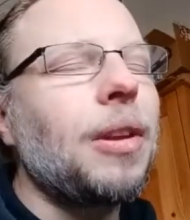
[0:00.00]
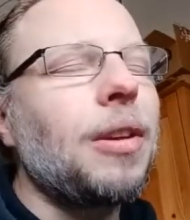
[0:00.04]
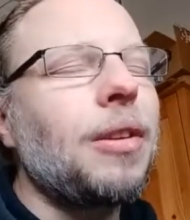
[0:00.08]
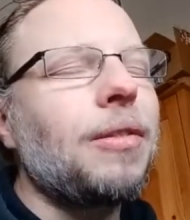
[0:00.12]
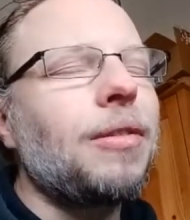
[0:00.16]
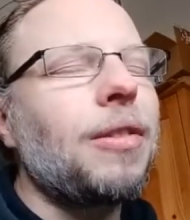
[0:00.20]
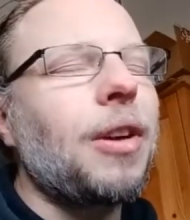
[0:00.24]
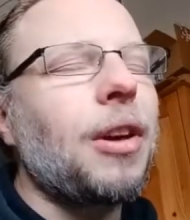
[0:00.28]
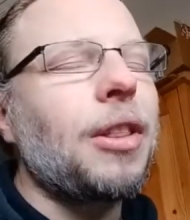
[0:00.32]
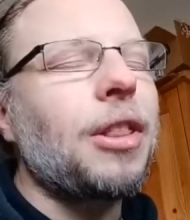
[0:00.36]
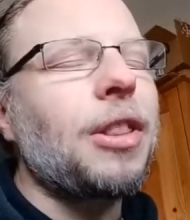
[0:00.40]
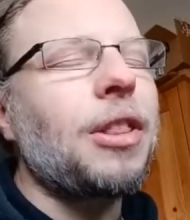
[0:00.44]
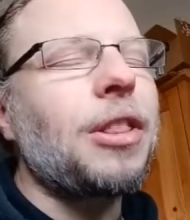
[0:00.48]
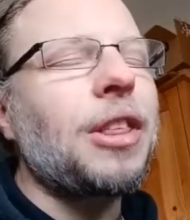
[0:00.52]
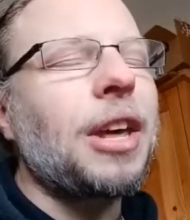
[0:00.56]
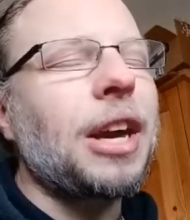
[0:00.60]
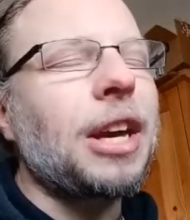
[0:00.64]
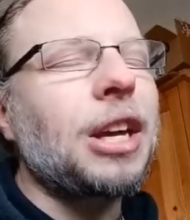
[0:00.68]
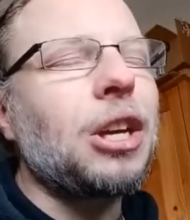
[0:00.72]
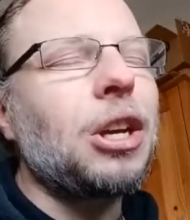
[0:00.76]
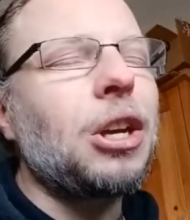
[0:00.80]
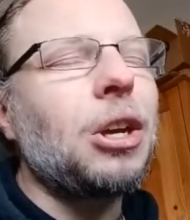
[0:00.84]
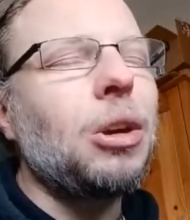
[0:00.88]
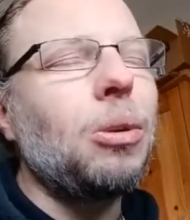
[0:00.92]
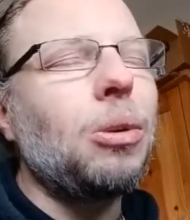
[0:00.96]
Father,
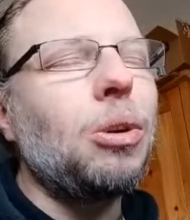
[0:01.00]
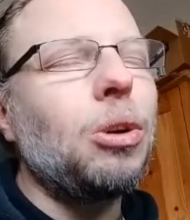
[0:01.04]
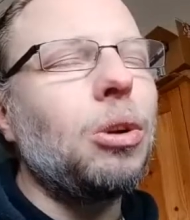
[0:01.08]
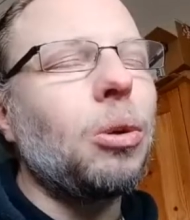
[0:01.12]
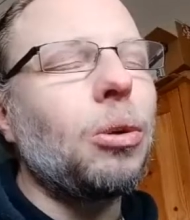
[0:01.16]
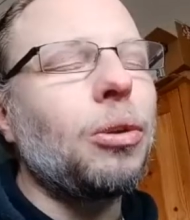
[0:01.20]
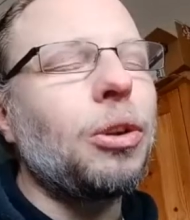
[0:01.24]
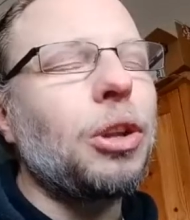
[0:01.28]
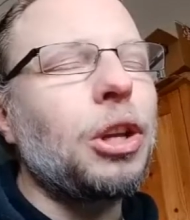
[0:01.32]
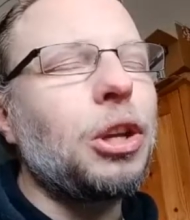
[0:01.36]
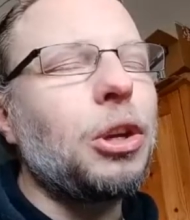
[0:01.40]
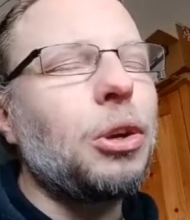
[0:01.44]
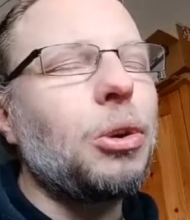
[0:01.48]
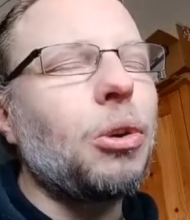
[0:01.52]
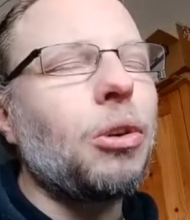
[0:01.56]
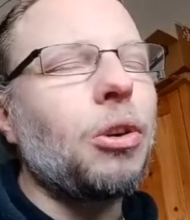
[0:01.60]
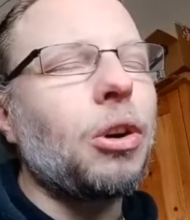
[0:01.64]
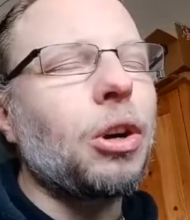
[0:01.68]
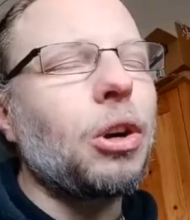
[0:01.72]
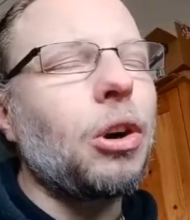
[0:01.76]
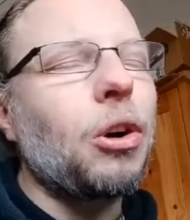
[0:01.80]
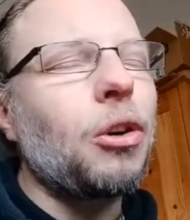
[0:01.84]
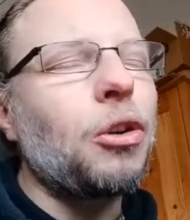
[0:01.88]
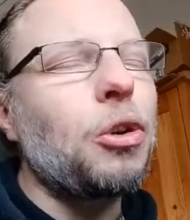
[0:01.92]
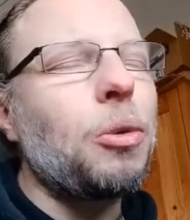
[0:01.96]
thank you, Lord, that you are a
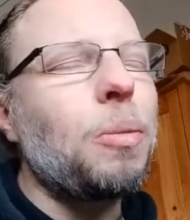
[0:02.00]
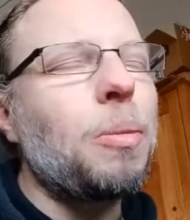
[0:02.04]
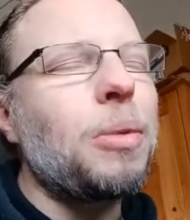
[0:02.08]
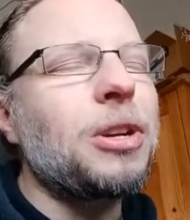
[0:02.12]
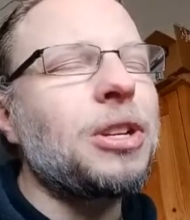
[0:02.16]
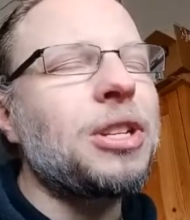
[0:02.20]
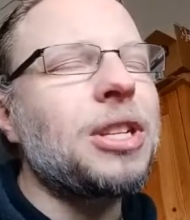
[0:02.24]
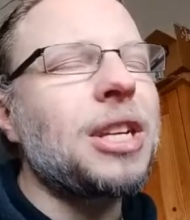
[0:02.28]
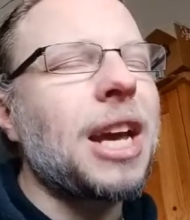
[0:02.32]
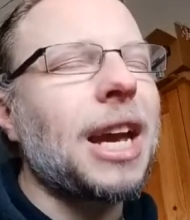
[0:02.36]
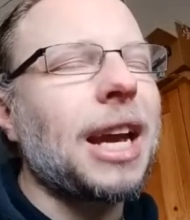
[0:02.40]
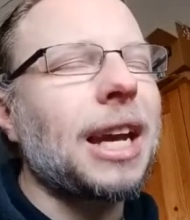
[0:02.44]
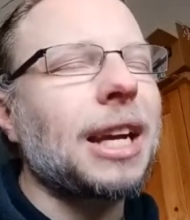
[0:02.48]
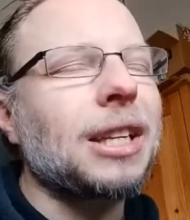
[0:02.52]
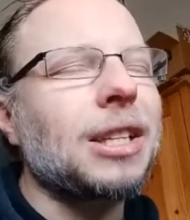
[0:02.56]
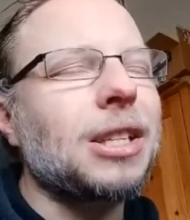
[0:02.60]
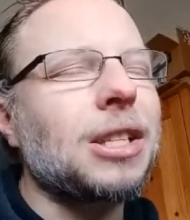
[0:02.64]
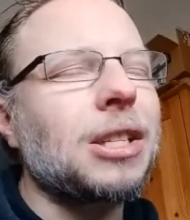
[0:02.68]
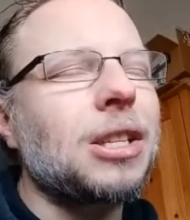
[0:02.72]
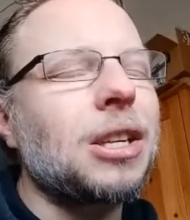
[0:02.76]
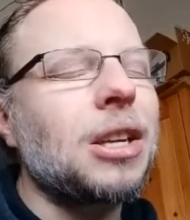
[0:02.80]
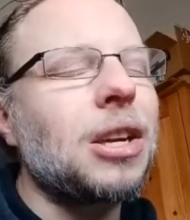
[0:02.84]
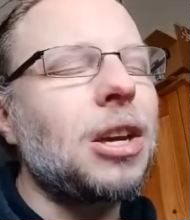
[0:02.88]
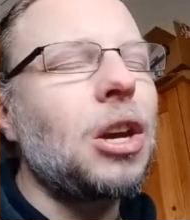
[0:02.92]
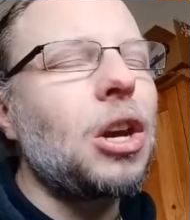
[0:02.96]
God who
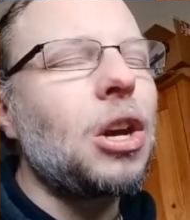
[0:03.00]
protects.